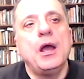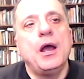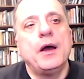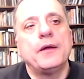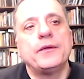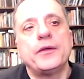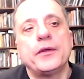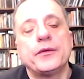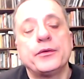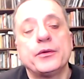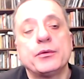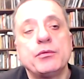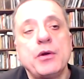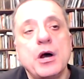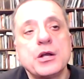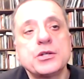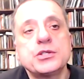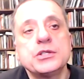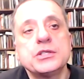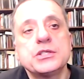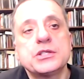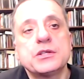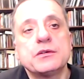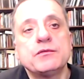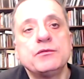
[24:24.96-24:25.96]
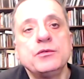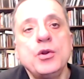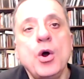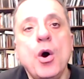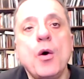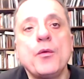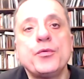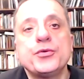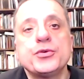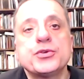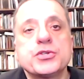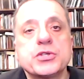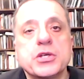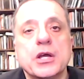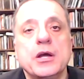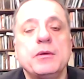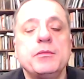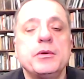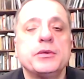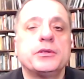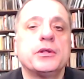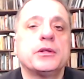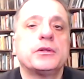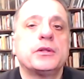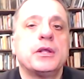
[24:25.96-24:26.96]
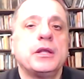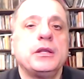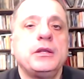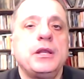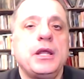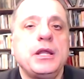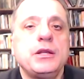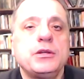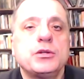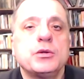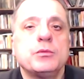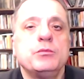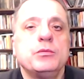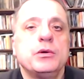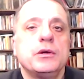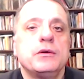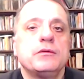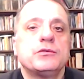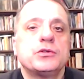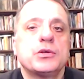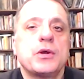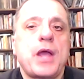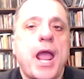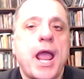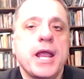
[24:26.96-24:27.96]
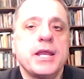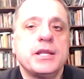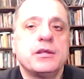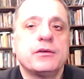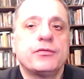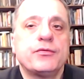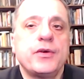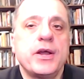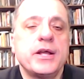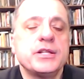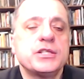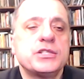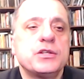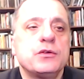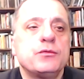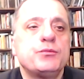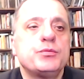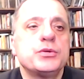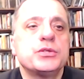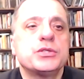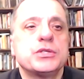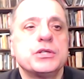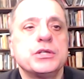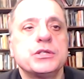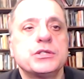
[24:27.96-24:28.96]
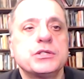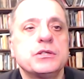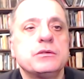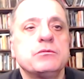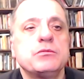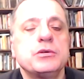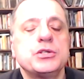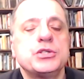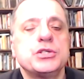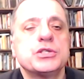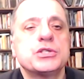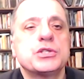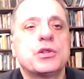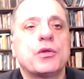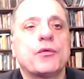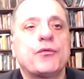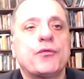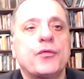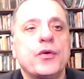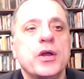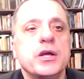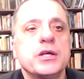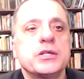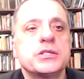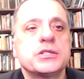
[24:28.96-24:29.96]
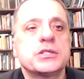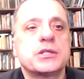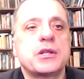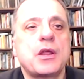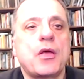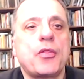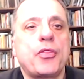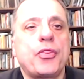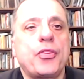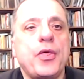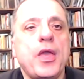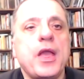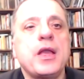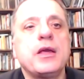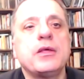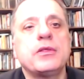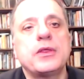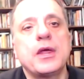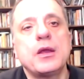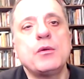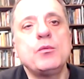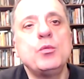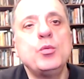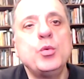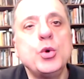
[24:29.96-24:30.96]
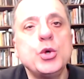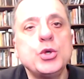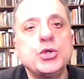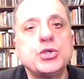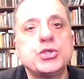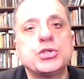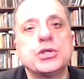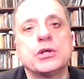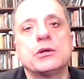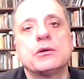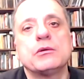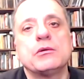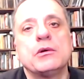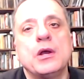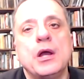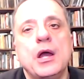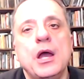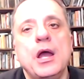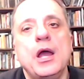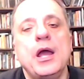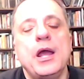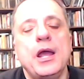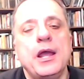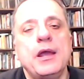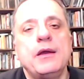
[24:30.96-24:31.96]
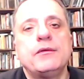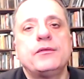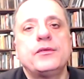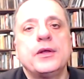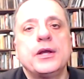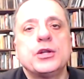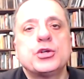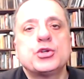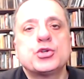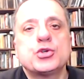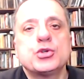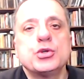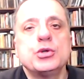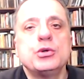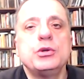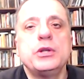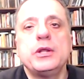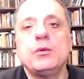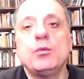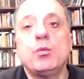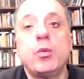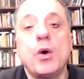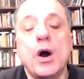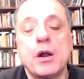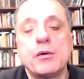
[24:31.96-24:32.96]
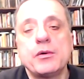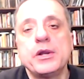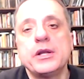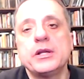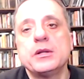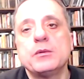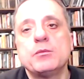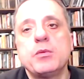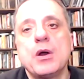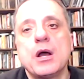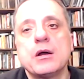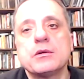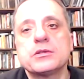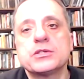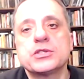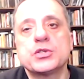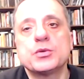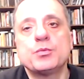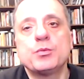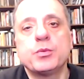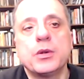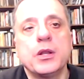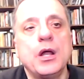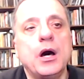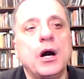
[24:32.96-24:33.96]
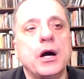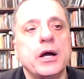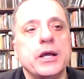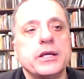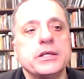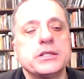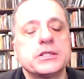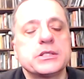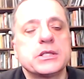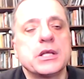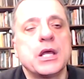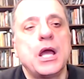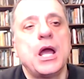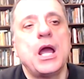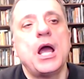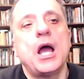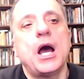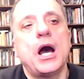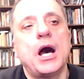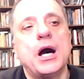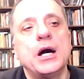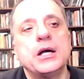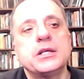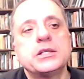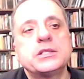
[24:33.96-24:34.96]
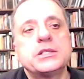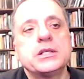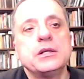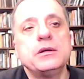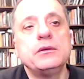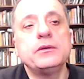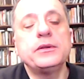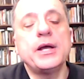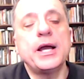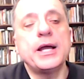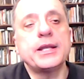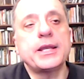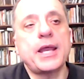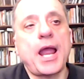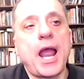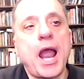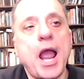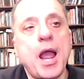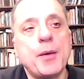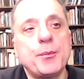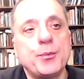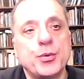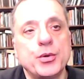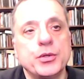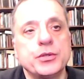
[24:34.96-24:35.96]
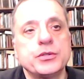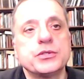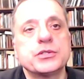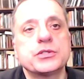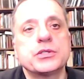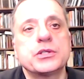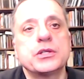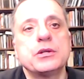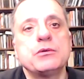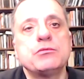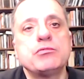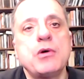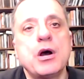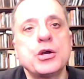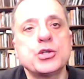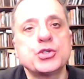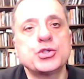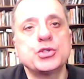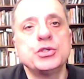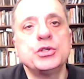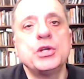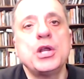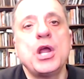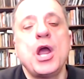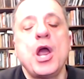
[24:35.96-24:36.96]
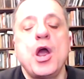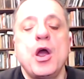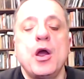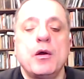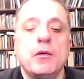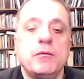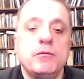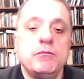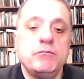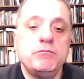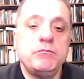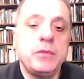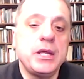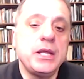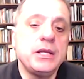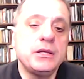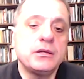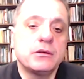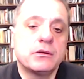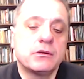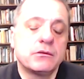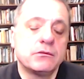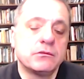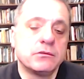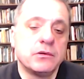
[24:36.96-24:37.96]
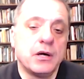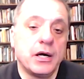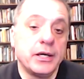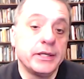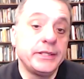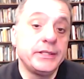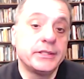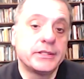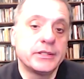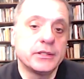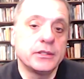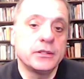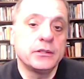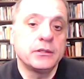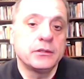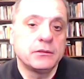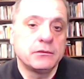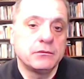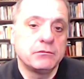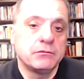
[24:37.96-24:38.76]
that the Russians have not determined that they need to move to a defensive position, which is the first thing they would do if they're truly worried about supplies. Until that happens, the Russian meat grinder